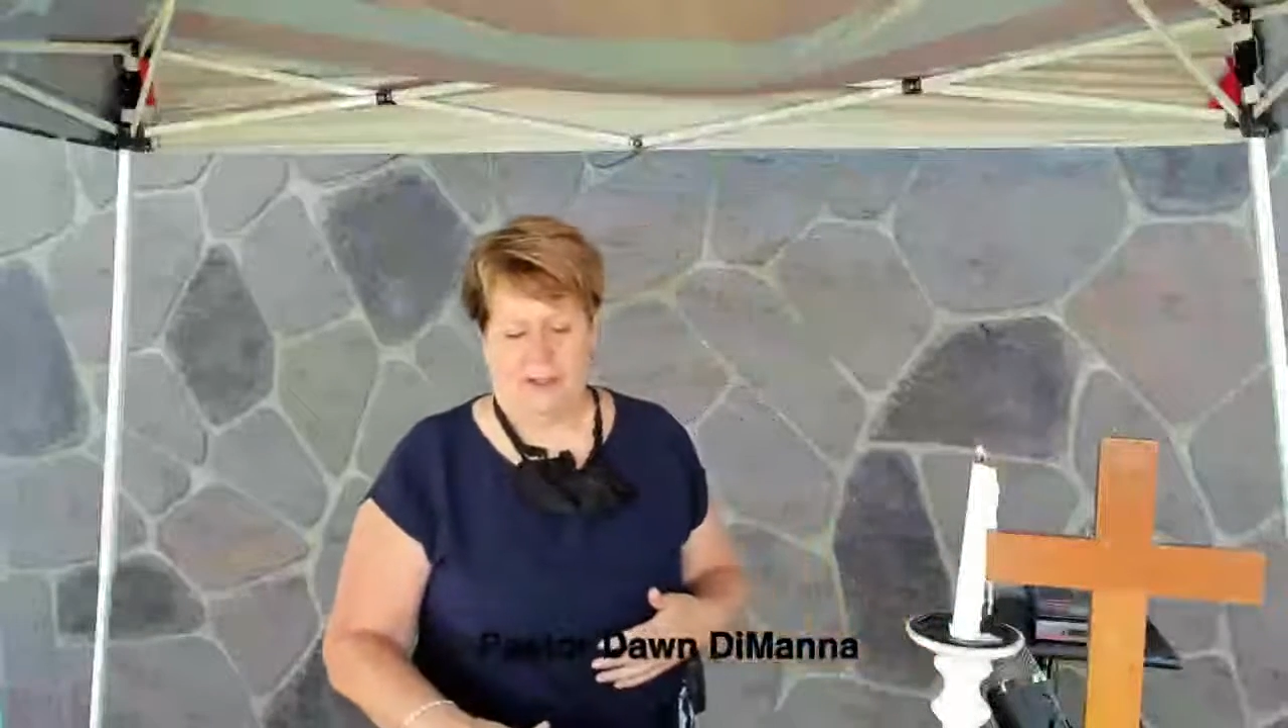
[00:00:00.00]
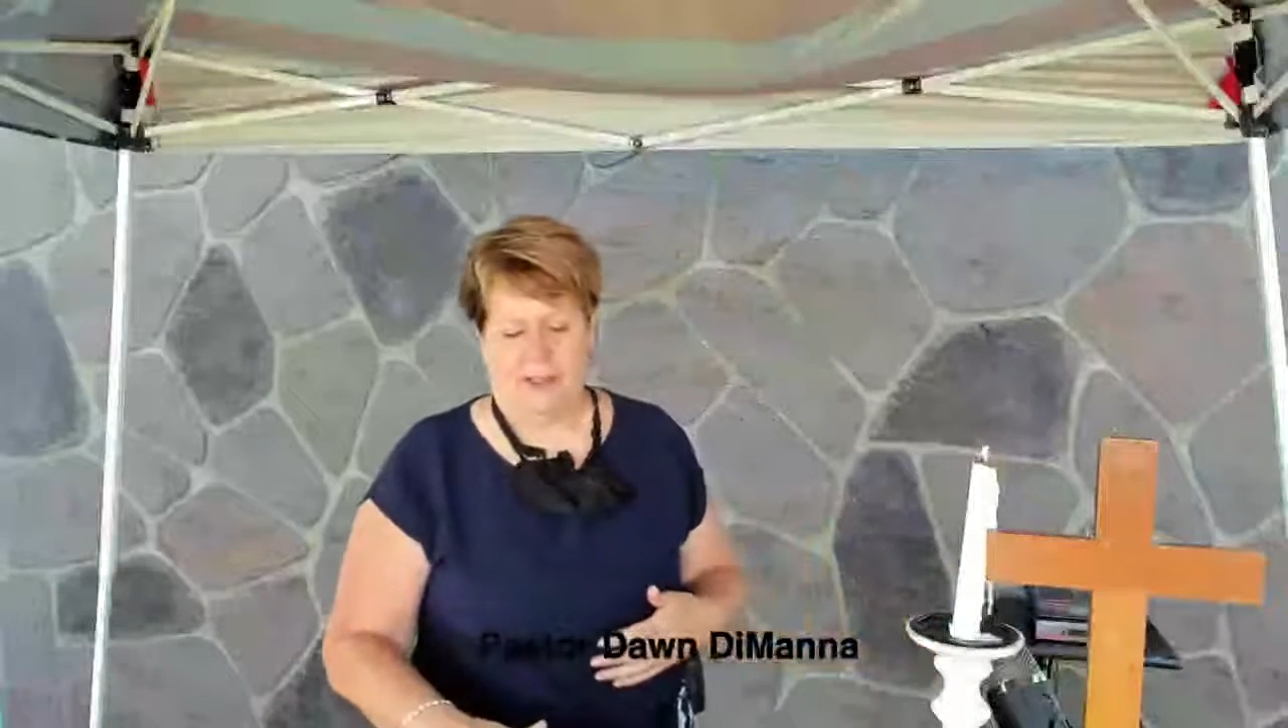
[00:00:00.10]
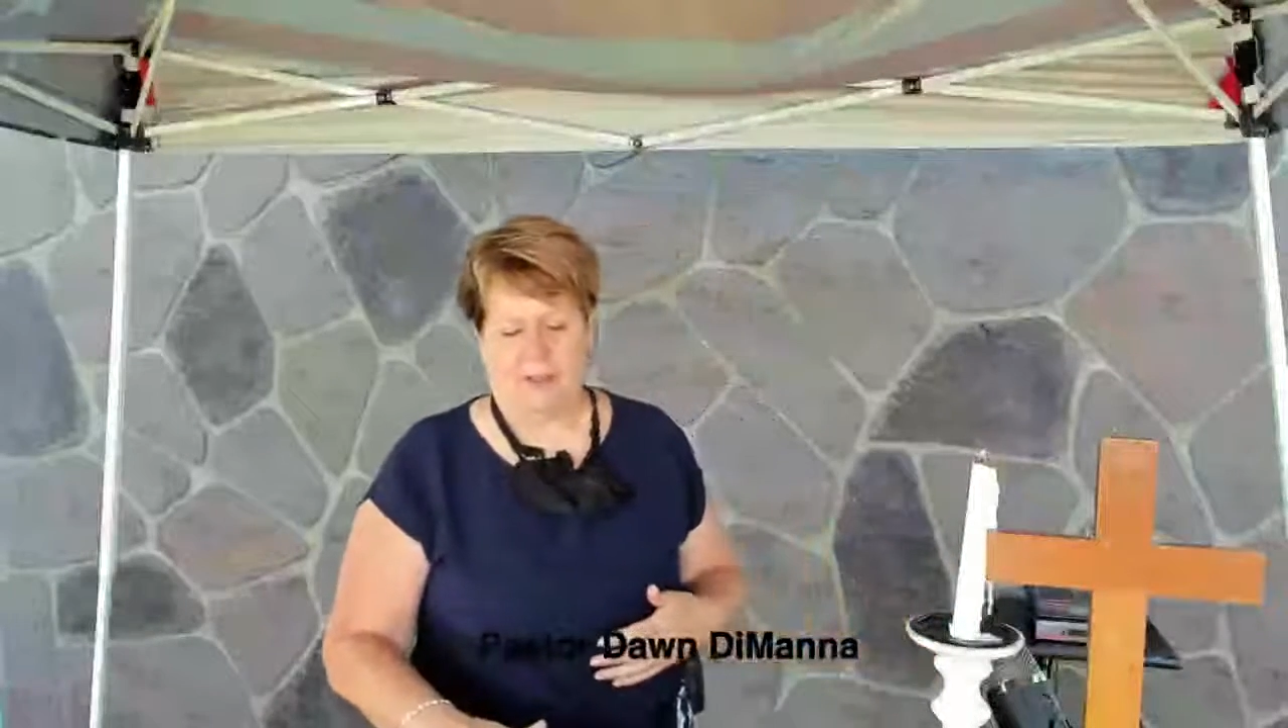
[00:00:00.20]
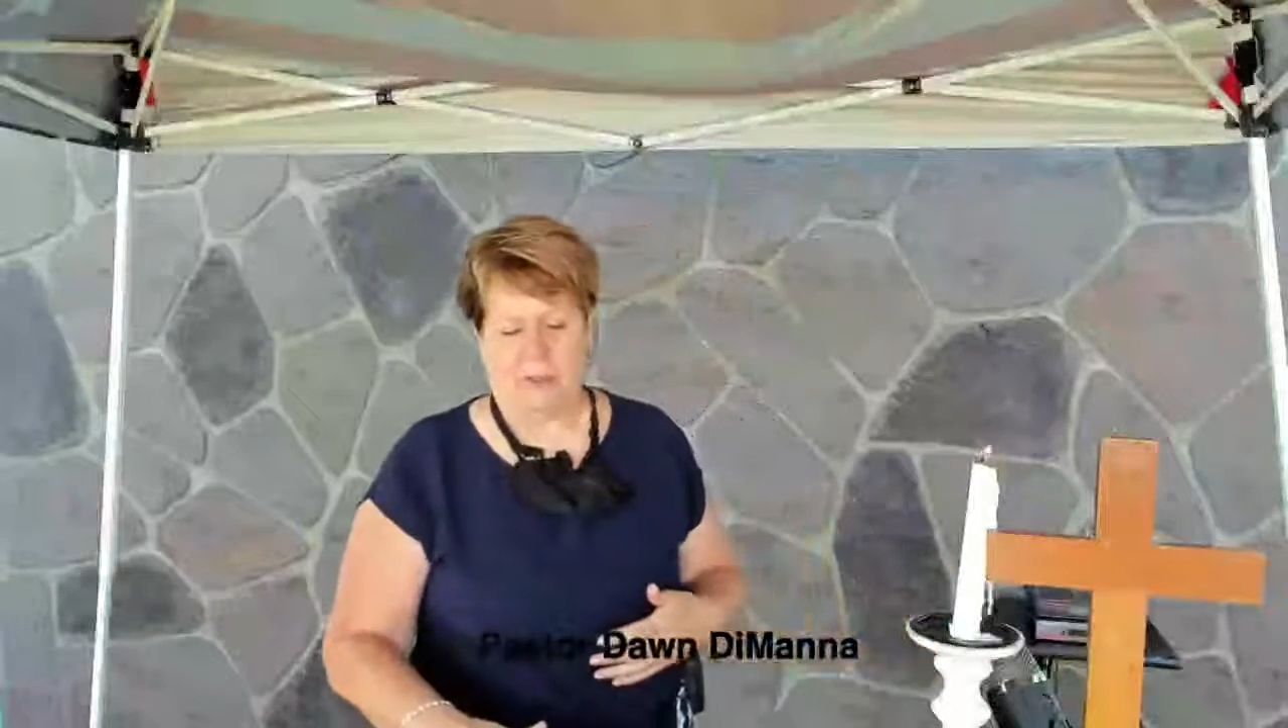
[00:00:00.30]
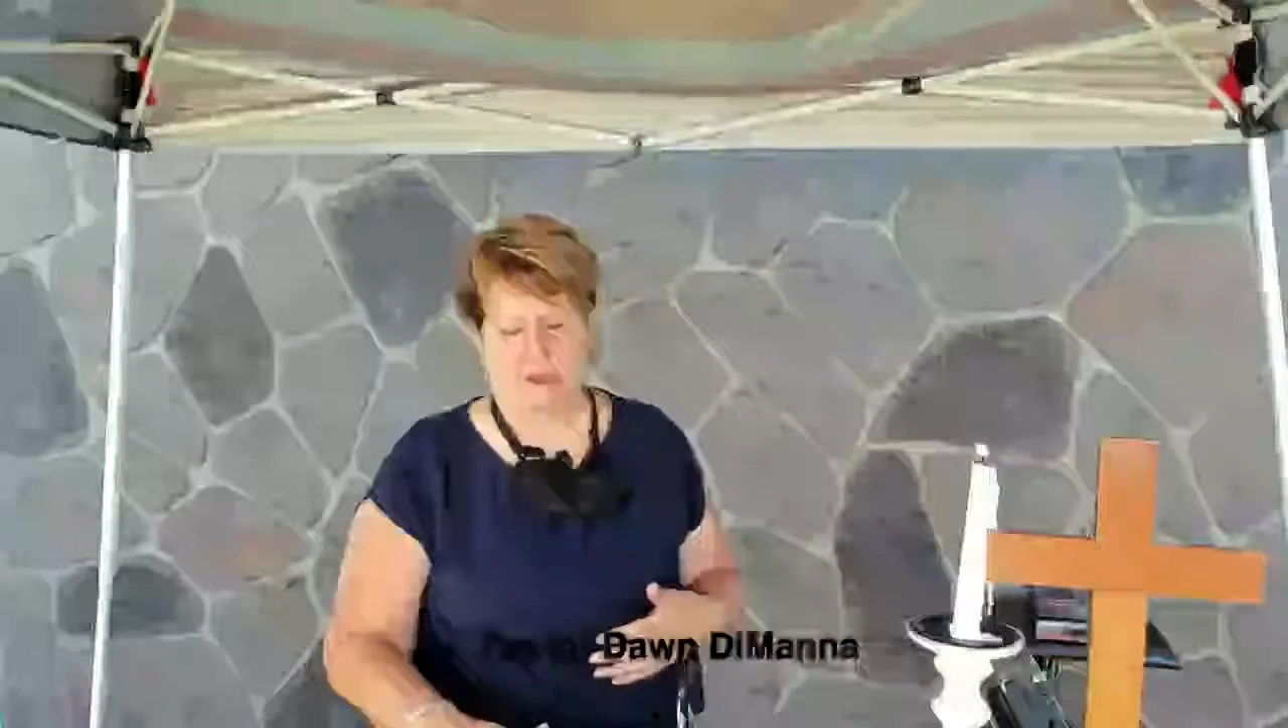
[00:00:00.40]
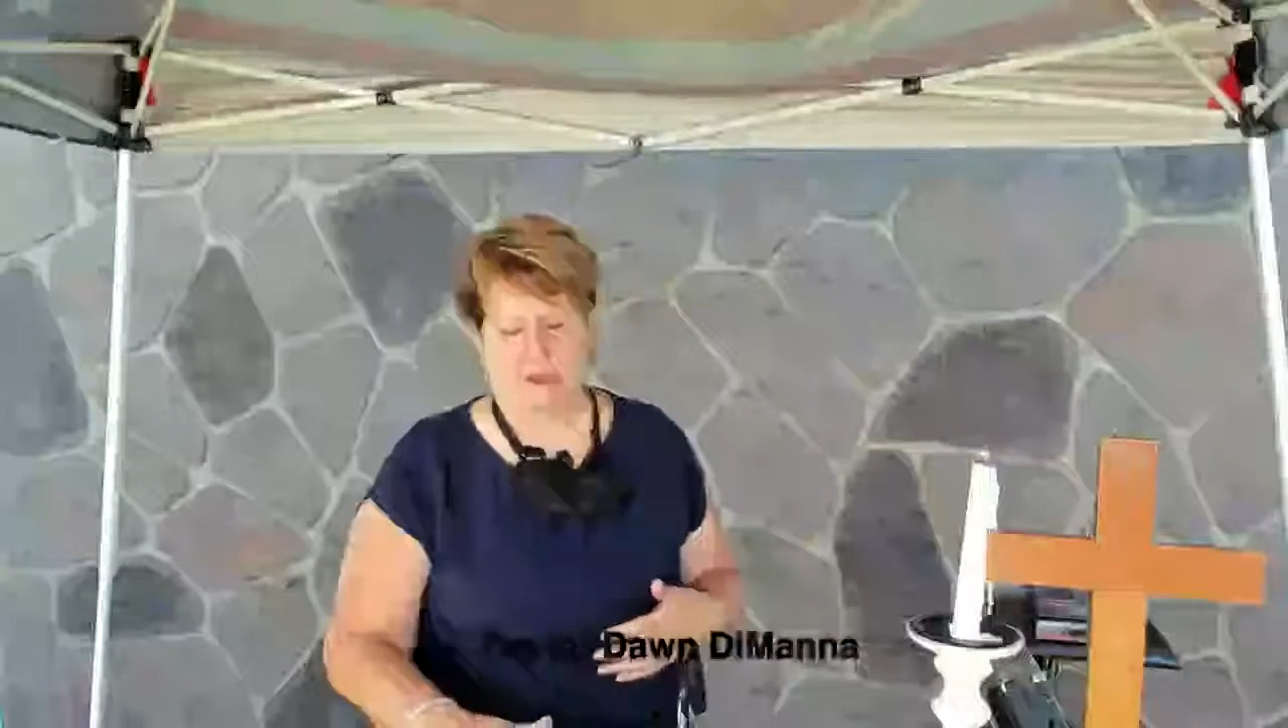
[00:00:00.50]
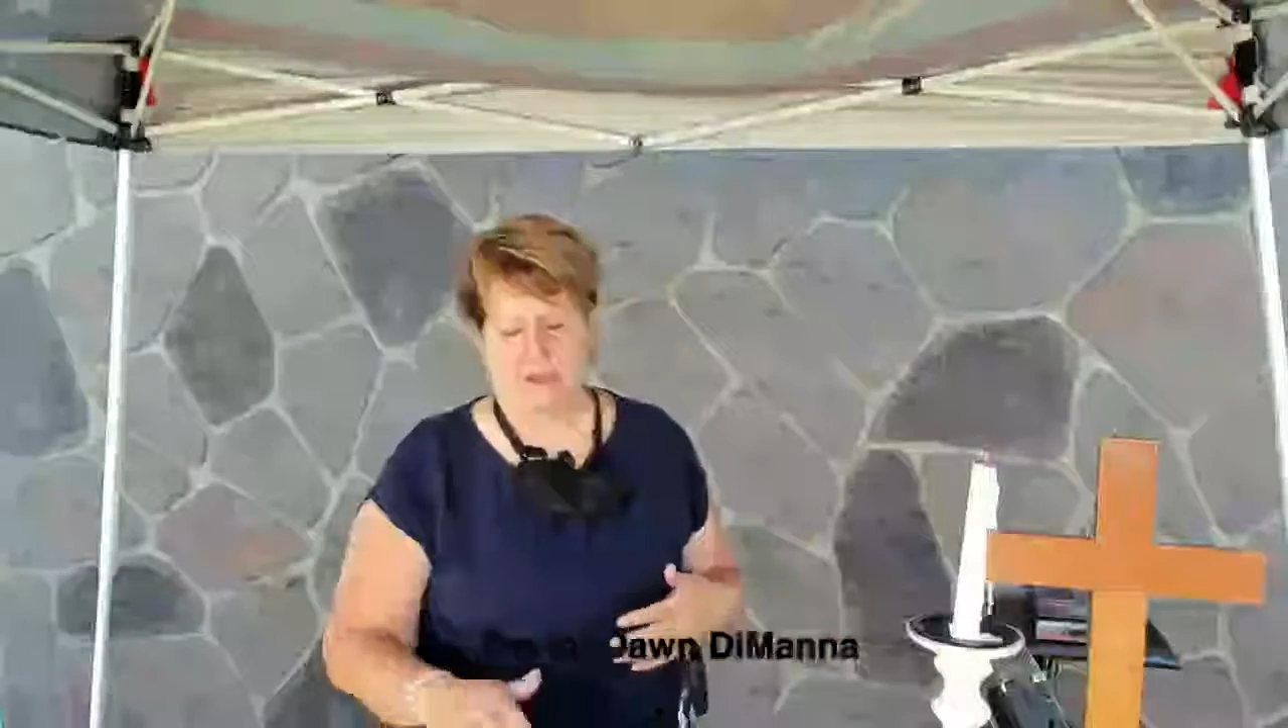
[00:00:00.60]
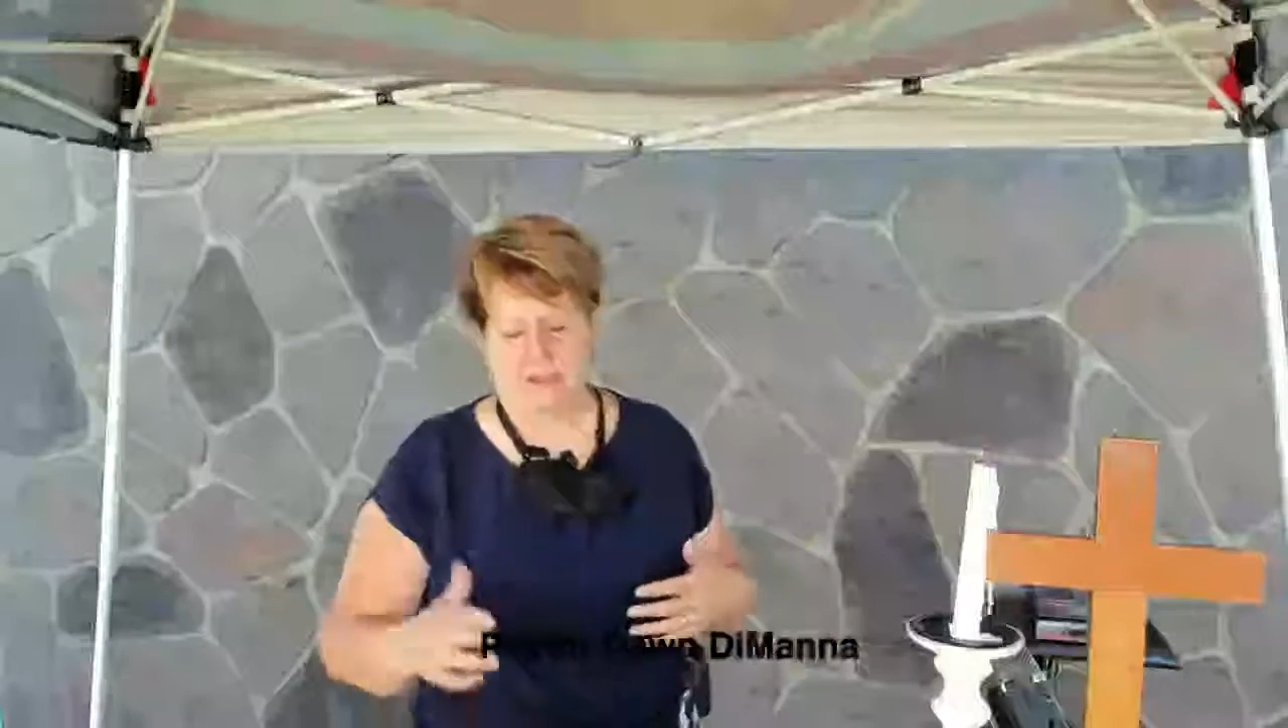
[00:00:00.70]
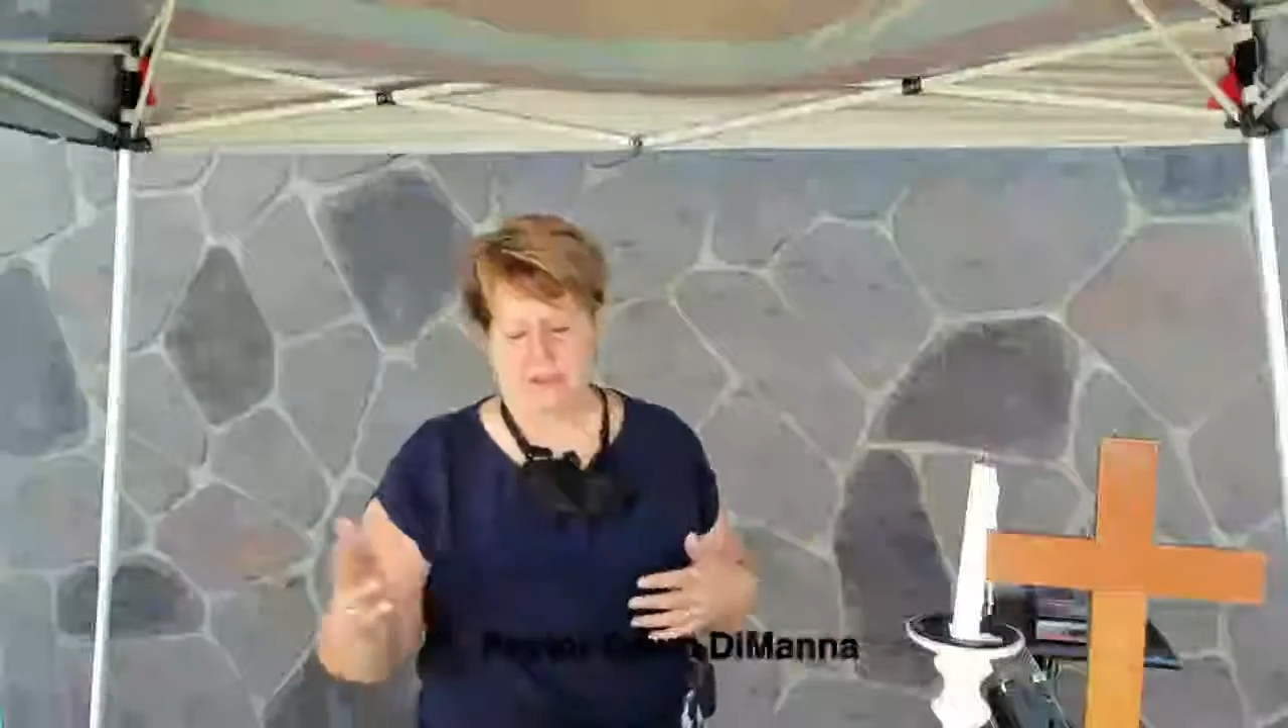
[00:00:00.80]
as we look at the